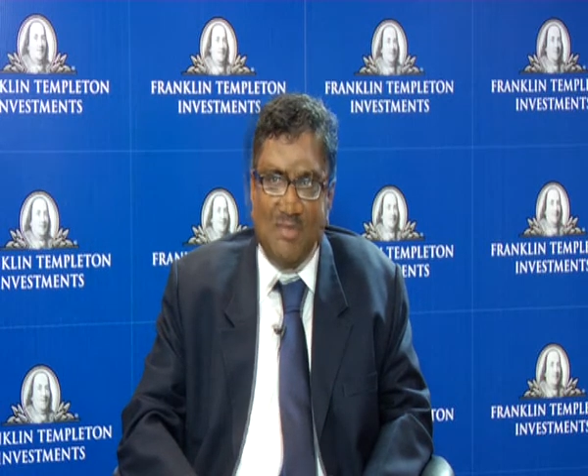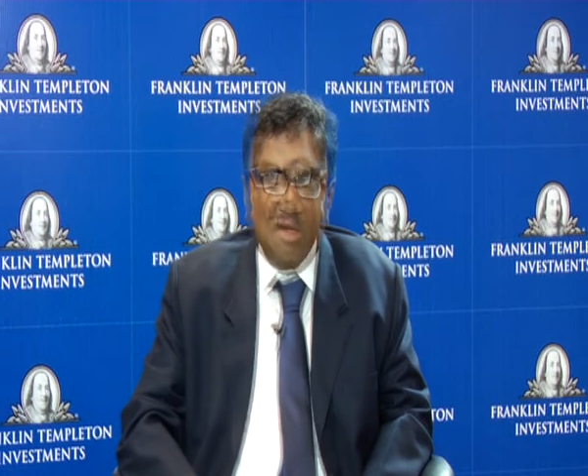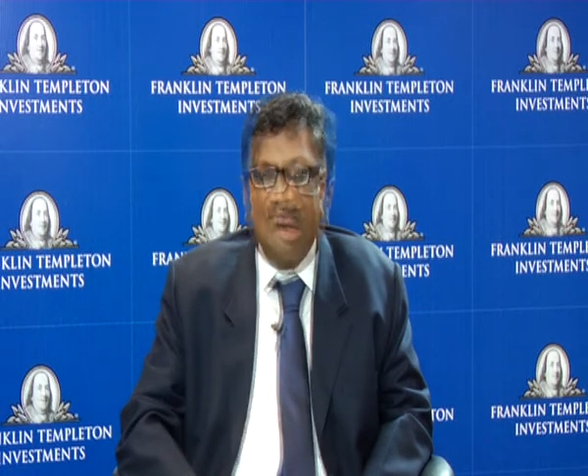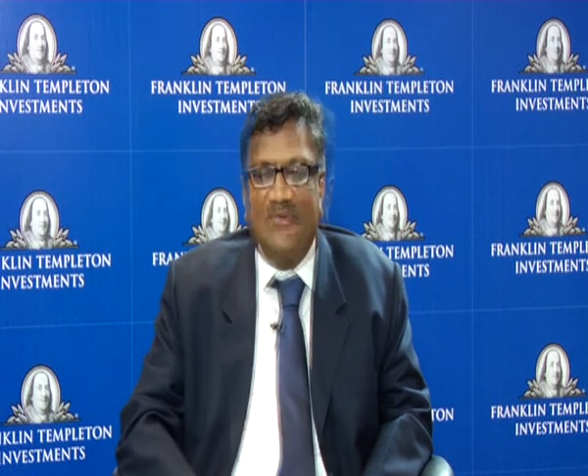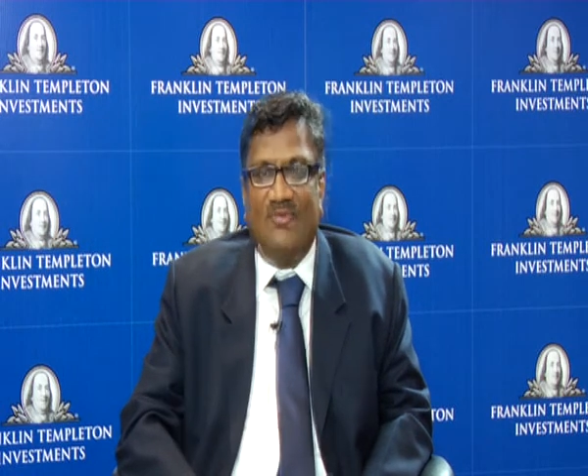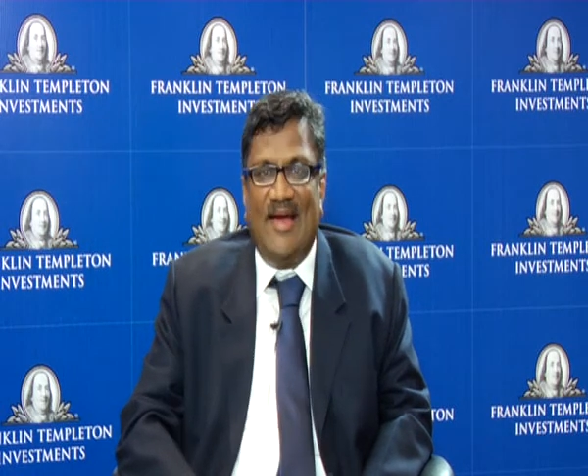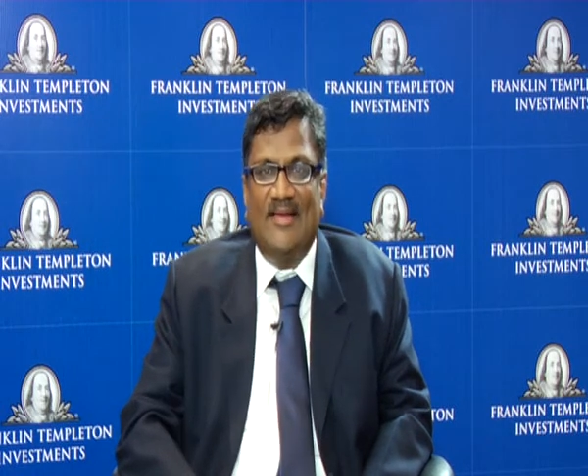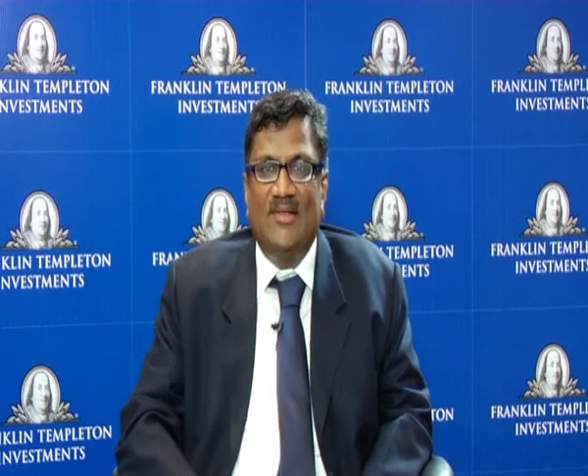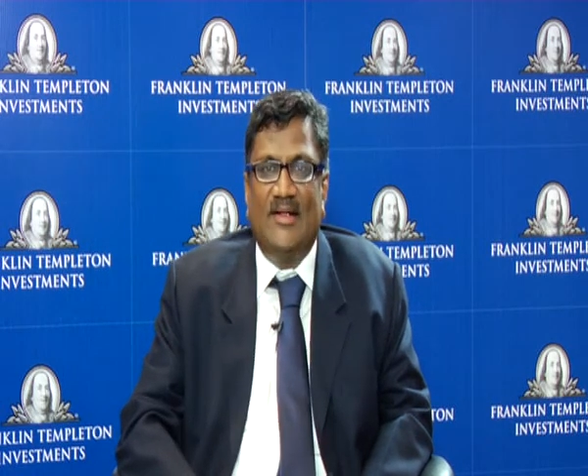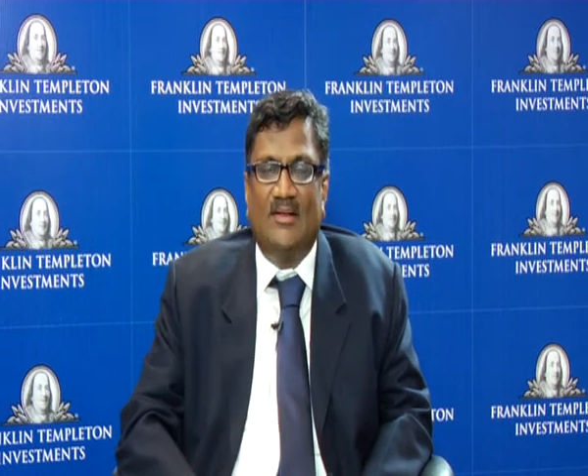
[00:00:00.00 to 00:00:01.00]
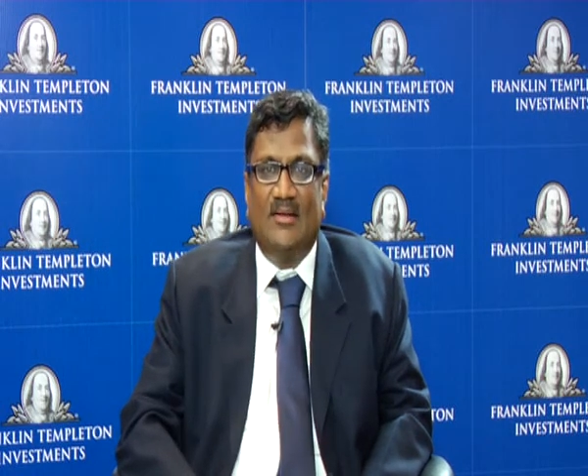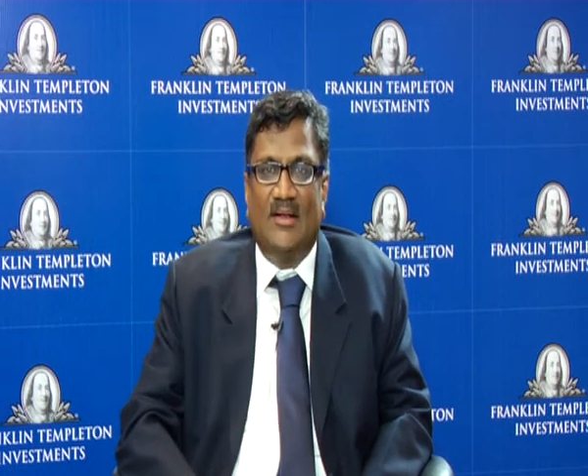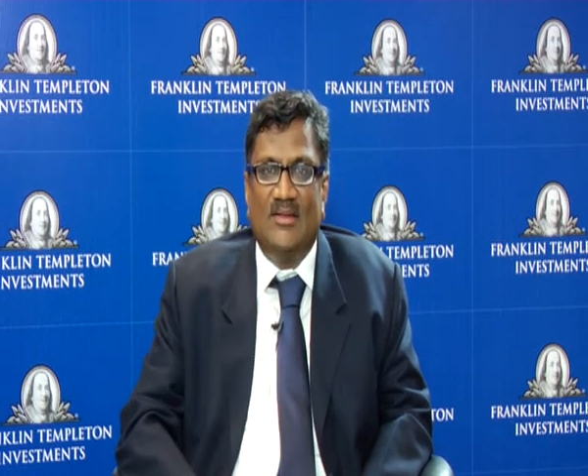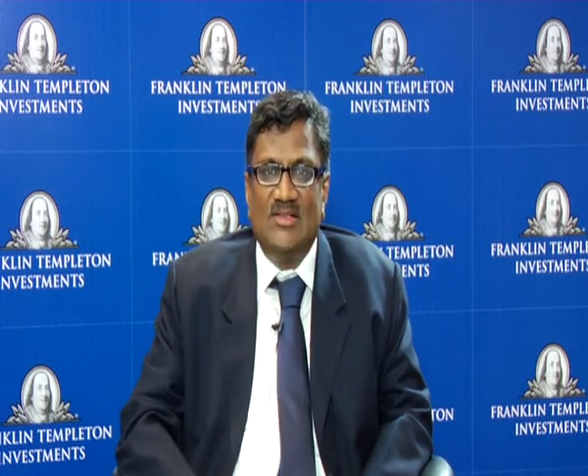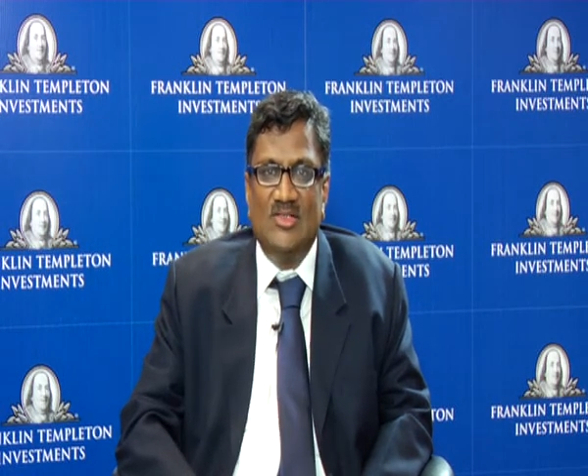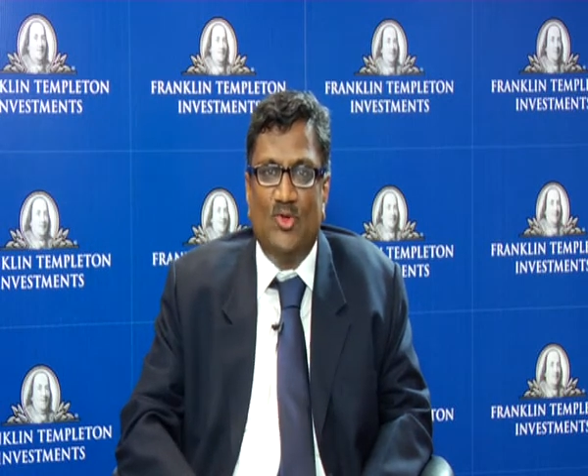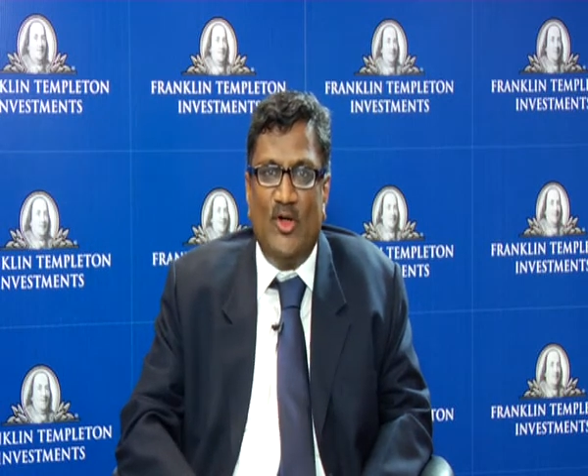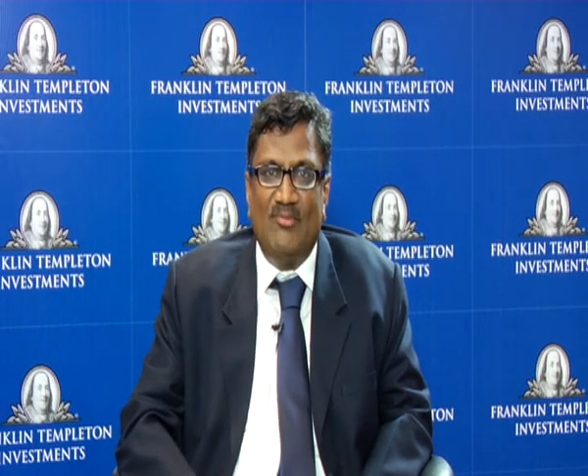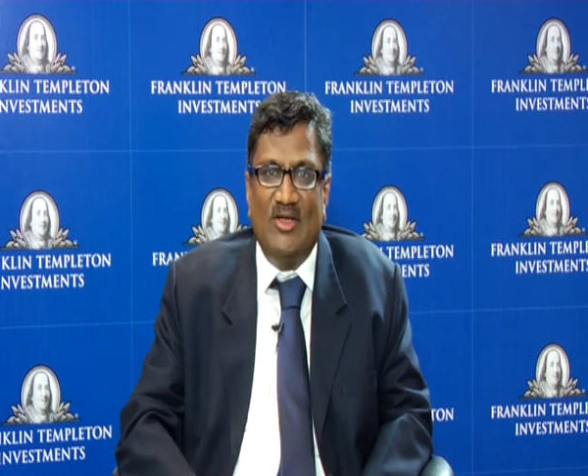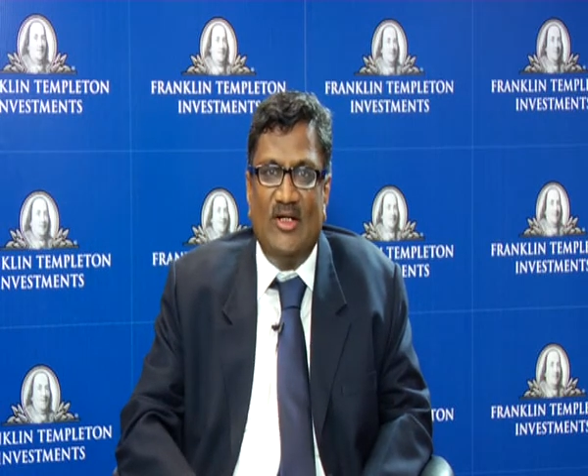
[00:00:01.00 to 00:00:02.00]
The fact that this is
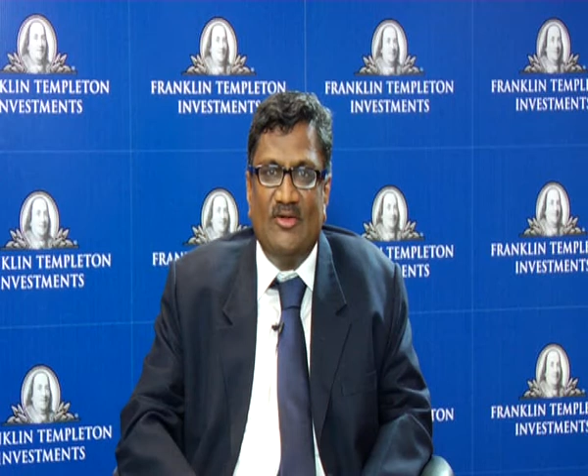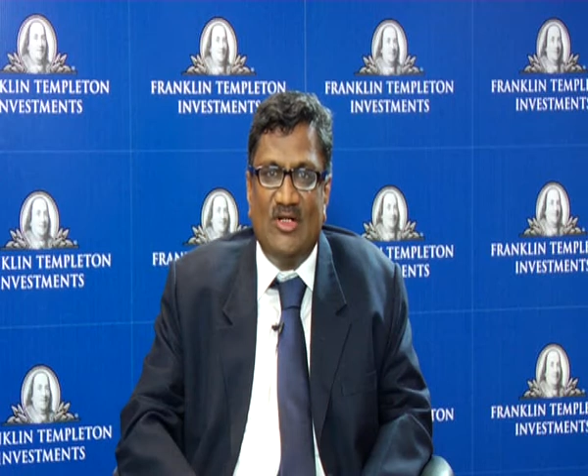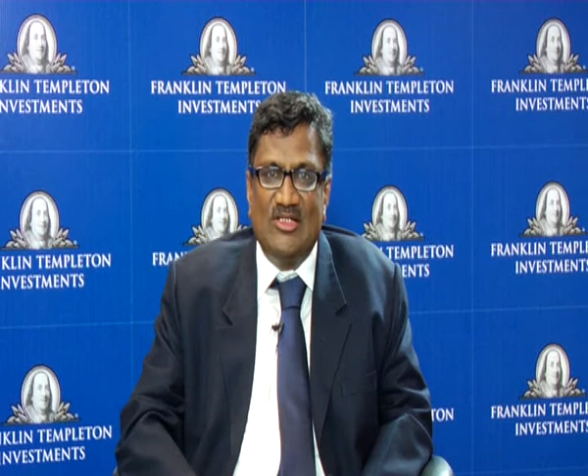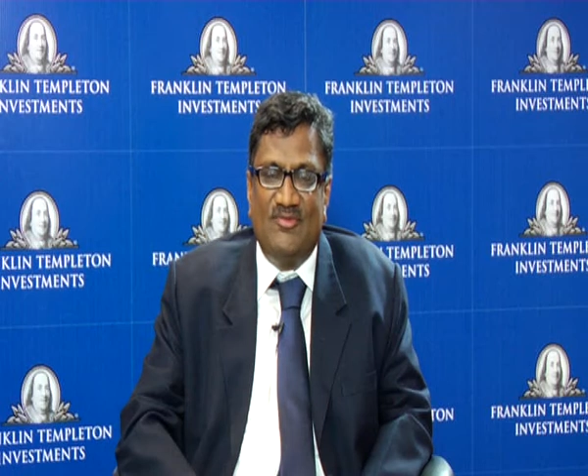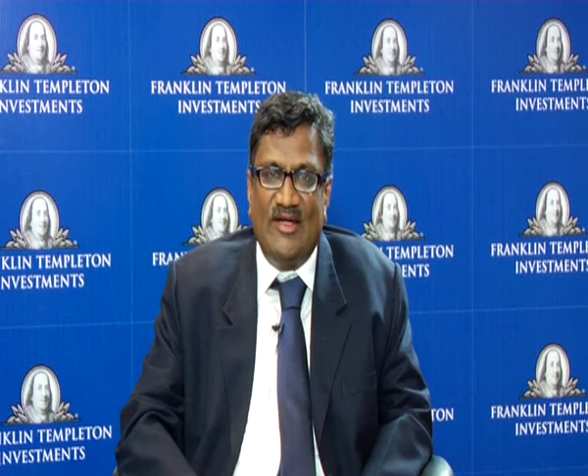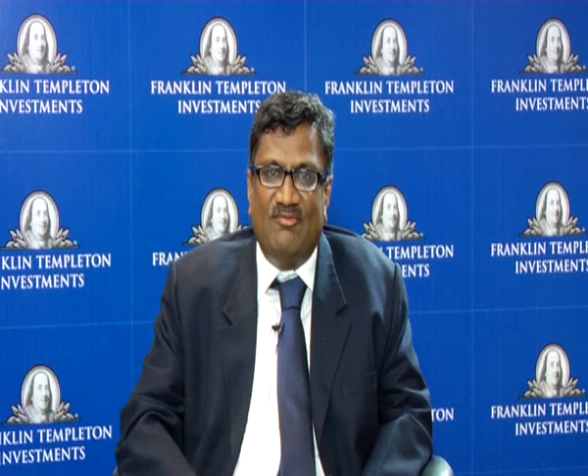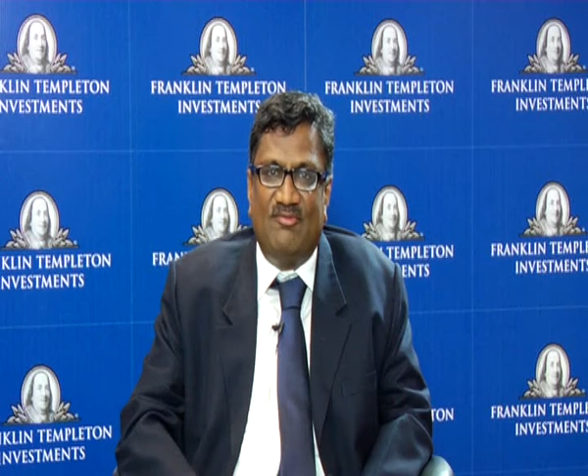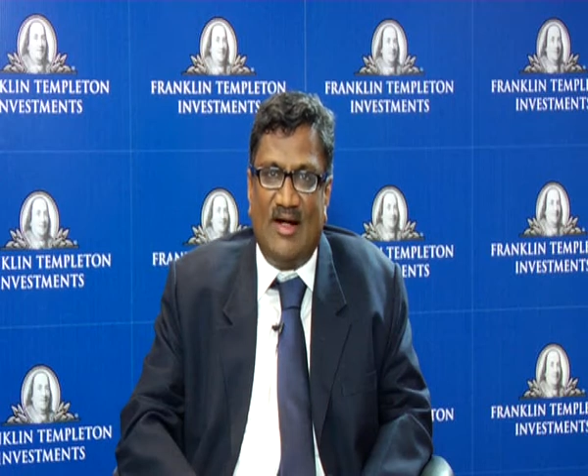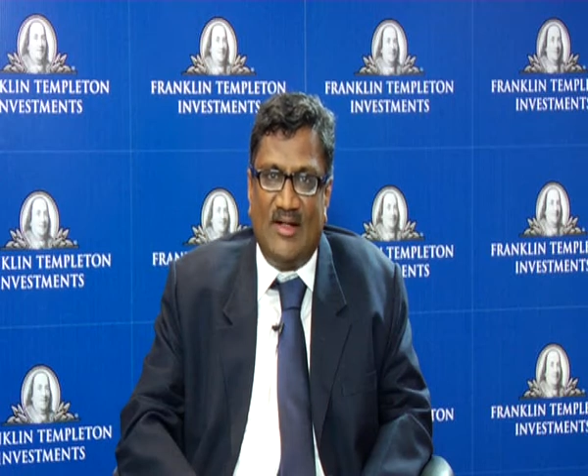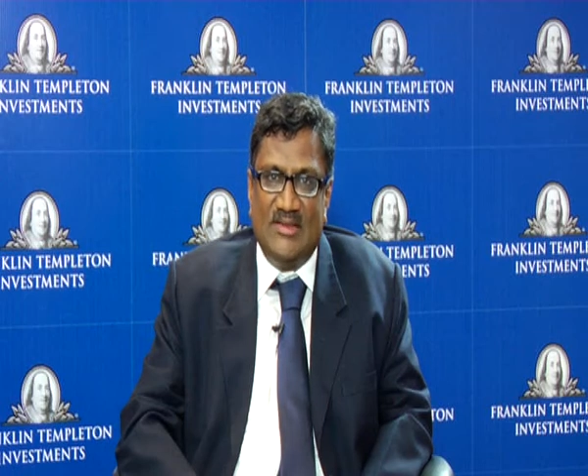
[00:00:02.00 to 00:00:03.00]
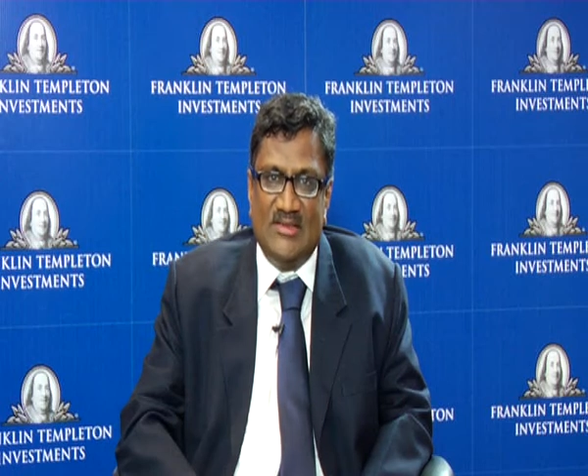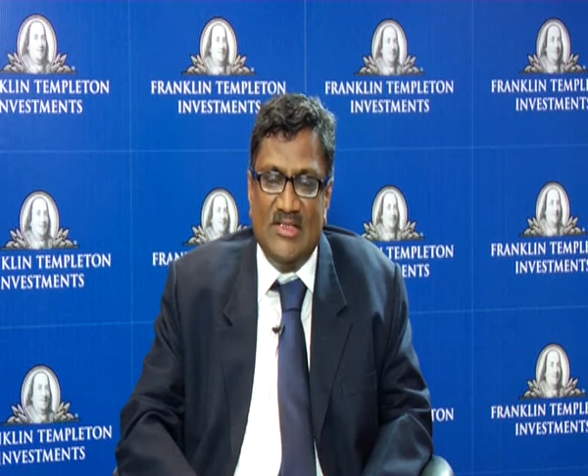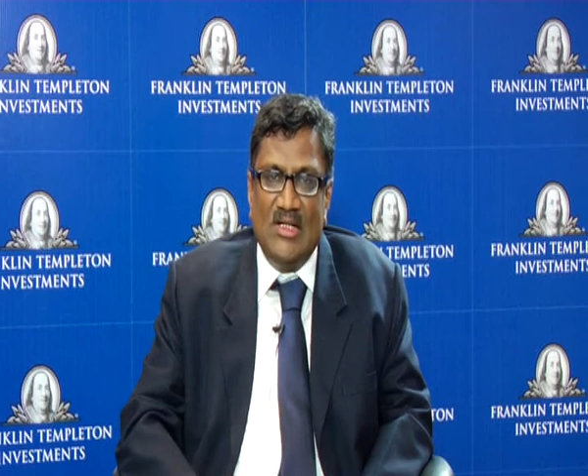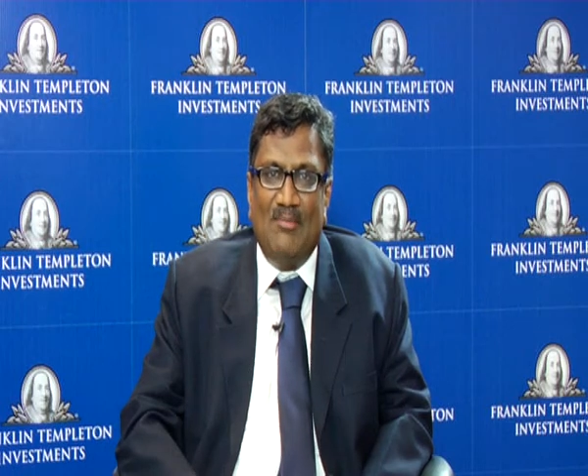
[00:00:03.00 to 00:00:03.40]
going to be a diversified funds